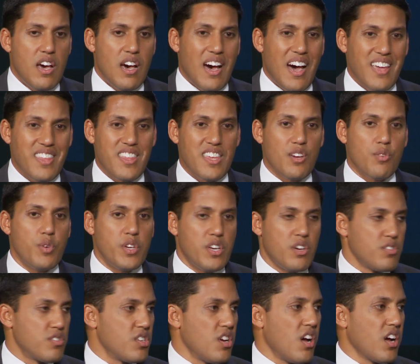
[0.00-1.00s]
I think we
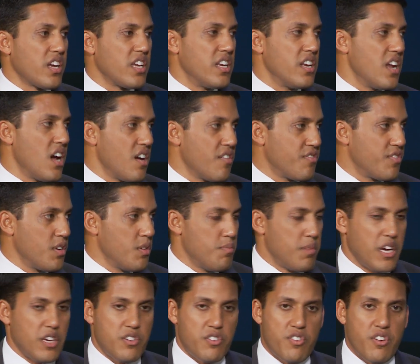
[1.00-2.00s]
don't talk enough
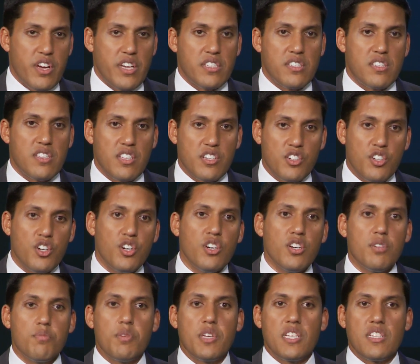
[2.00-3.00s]
about traits that
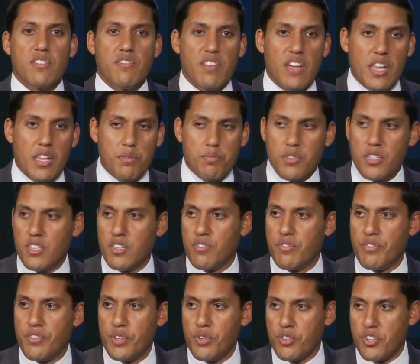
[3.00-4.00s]
could be developed in the
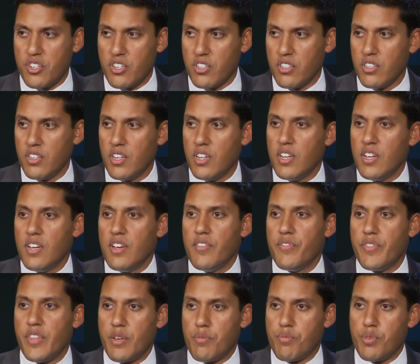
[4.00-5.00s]
future
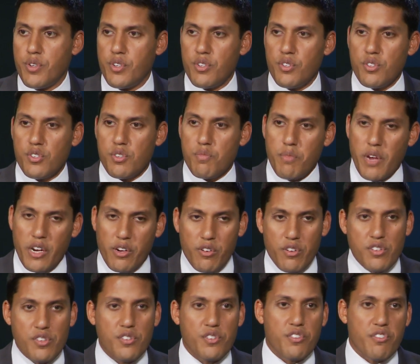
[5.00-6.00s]
that produce
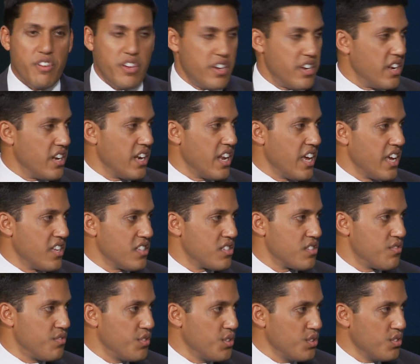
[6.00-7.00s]
micronutrient-enhanced
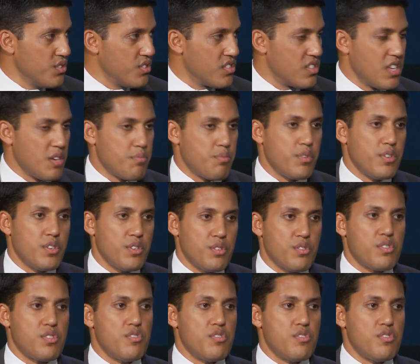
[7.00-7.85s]
foods, that produce